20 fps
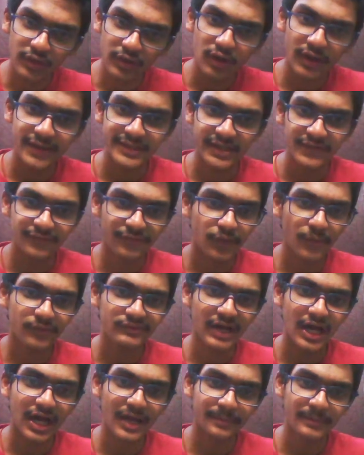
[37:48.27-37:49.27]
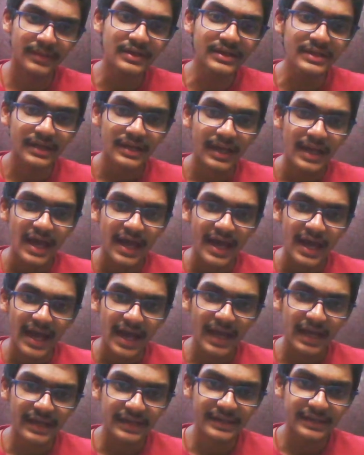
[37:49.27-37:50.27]
a coalition form of government.
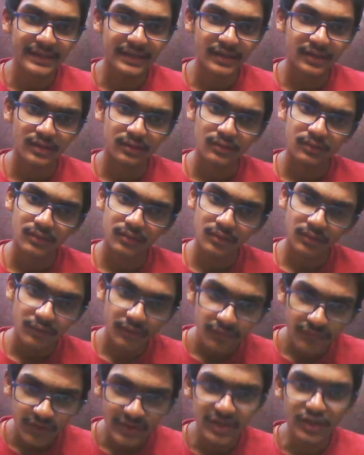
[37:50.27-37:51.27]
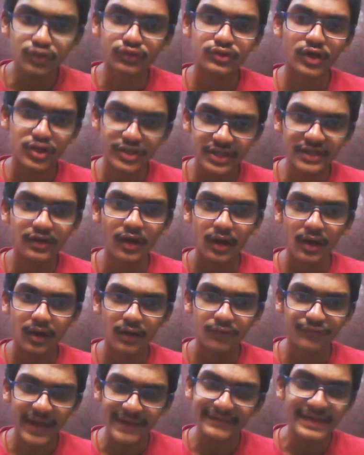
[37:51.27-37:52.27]
And for the
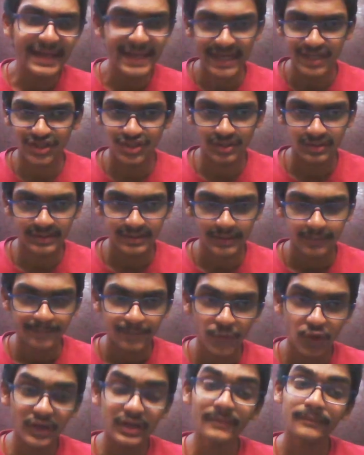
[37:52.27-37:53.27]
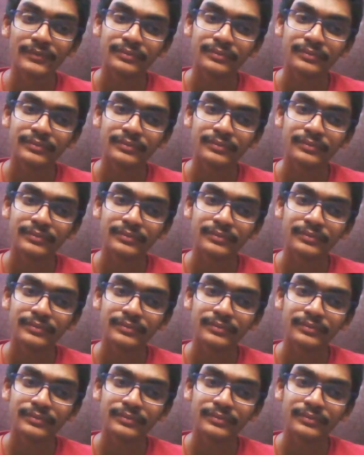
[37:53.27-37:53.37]
2005 elections, okay,